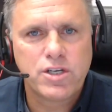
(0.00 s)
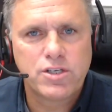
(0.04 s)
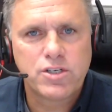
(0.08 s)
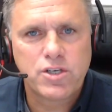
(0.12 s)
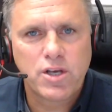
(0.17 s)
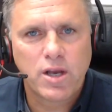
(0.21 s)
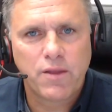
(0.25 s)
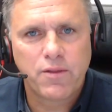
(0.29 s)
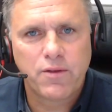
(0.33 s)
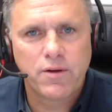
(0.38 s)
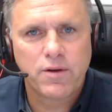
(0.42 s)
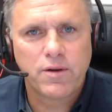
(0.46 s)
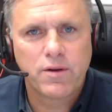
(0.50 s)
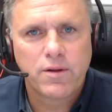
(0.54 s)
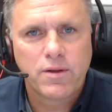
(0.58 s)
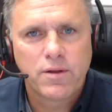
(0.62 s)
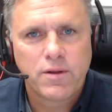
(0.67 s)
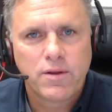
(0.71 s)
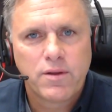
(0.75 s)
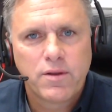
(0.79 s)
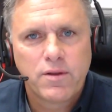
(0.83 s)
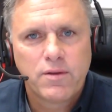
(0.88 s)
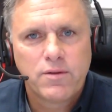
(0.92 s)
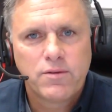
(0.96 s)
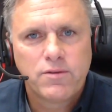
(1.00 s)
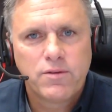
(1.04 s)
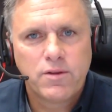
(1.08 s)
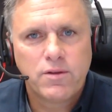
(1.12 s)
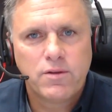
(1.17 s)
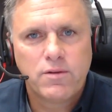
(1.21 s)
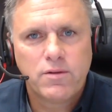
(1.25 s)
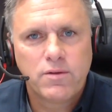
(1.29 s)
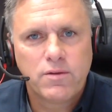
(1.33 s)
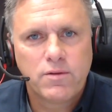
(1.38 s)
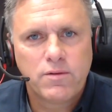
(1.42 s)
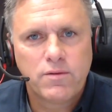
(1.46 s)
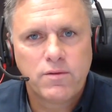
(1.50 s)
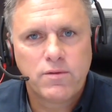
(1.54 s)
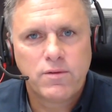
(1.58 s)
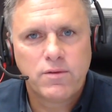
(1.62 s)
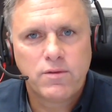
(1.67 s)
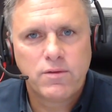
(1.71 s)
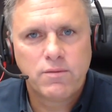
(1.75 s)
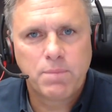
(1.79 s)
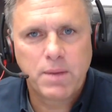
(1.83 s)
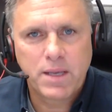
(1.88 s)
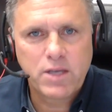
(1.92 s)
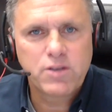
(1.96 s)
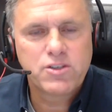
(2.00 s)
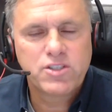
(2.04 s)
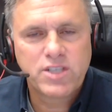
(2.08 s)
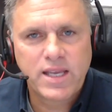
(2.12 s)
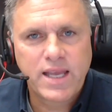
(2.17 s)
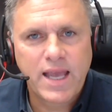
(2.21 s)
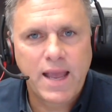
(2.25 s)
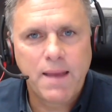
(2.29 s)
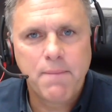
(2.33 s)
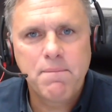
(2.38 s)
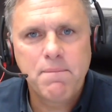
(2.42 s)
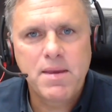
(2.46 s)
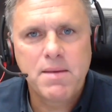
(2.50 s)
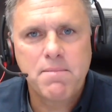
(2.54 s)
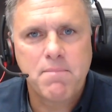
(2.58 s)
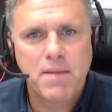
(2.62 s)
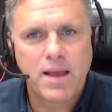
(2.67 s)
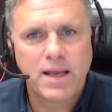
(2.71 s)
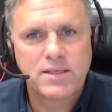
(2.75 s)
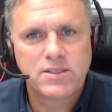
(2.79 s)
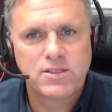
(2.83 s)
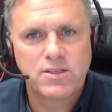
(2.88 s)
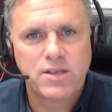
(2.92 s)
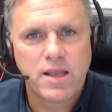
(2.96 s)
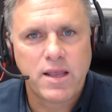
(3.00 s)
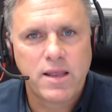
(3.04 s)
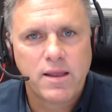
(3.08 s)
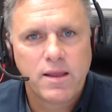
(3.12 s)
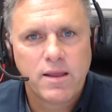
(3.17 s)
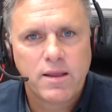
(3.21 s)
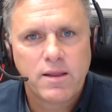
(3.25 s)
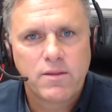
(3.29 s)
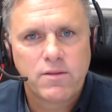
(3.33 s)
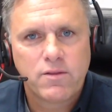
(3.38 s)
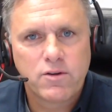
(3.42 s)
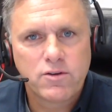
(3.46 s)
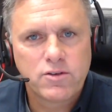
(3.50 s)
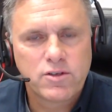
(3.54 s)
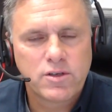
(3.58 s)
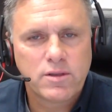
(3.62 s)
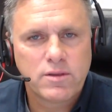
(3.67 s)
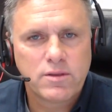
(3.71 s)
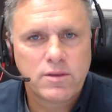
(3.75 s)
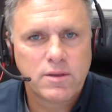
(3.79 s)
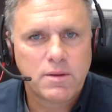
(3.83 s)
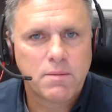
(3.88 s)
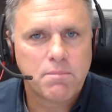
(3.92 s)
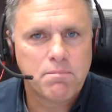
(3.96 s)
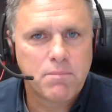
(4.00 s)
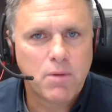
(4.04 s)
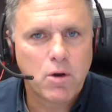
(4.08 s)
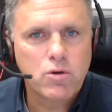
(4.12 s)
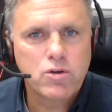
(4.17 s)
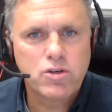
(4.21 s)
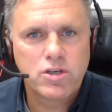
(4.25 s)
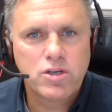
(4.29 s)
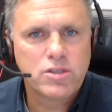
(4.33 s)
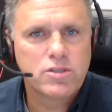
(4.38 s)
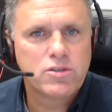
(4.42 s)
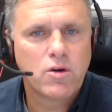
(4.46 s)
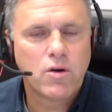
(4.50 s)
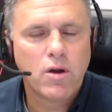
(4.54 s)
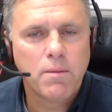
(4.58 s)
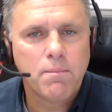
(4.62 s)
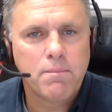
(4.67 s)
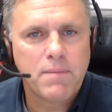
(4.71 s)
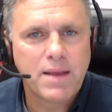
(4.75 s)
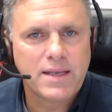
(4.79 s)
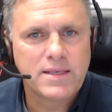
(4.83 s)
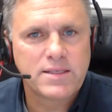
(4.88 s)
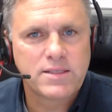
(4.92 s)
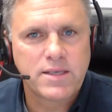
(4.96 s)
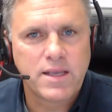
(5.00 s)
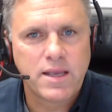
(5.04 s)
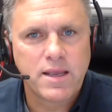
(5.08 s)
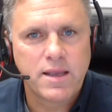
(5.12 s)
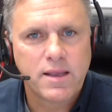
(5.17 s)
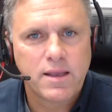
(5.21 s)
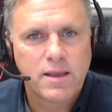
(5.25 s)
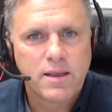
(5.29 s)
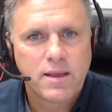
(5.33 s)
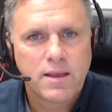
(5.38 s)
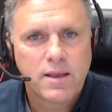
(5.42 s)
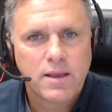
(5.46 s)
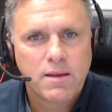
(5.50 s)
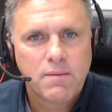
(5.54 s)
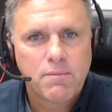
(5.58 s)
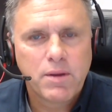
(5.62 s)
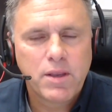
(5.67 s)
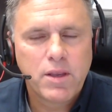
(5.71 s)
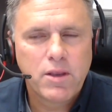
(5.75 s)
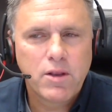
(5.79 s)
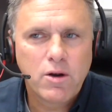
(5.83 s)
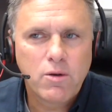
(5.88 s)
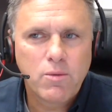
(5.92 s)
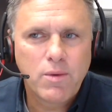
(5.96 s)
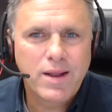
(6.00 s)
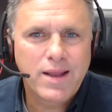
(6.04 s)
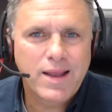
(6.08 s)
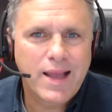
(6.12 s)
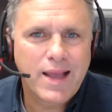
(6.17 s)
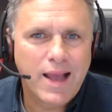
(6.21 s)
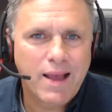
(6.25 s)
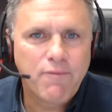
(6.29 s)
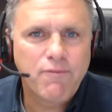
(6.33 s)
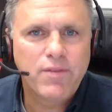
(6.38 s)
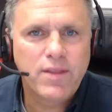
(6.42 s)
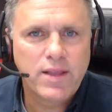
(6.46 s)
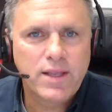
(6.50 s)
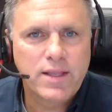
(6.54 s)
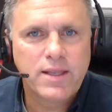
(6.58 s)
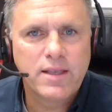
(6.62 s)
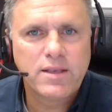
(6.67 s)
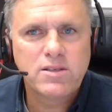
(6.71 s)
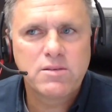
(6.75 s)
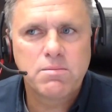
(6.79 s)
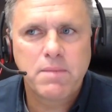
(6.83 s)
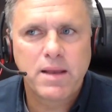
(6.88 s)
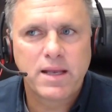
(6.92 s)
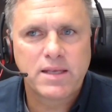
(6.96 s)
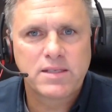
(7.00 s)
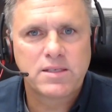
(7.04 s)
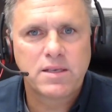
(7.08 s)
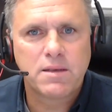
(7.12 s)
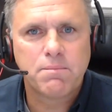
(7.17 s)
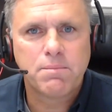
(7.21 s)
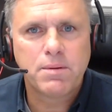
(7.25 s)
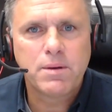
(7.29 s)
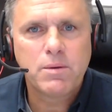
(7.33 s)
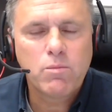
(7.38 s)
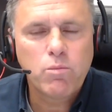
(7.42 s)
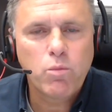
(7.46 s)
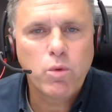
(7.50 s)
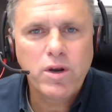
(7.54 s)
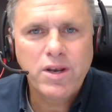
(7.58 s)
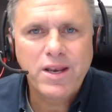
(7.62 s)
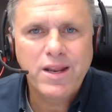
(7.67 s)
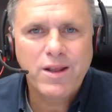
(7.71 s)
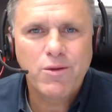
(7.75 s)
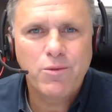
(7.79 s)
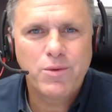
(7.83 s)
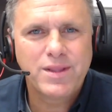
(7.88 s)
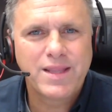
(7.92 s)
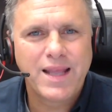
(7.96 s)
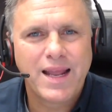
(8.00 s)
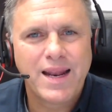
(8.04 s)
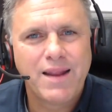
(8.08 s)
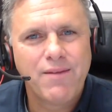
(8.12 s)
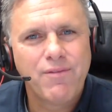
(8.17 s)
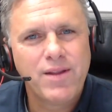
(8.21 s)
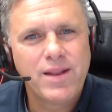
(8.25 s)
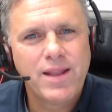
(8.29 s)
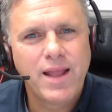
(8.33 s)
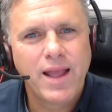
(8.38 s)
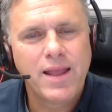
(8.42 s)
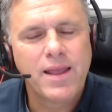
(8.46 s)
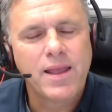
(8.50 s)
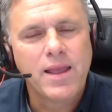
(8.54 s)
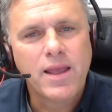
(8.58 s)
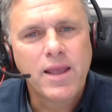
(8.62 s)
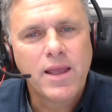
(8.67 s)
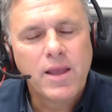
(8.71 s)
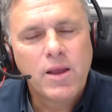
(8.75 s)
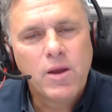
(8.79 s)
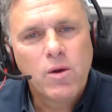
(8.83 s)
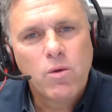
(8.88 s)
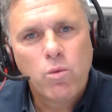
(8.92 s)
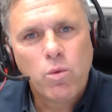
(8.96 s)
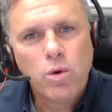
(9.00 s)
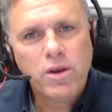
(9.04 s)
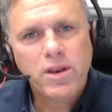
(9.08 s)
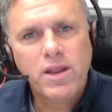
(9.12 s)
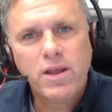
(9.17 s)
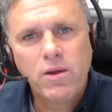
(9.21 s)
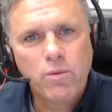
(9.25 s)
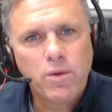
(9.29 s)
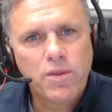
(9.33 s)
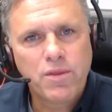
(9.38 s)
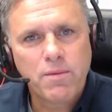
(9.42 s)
each other because it can be messy. Emotions are messy. But you know what? Conflict is messy, but we're dealing with that every day. We're dealing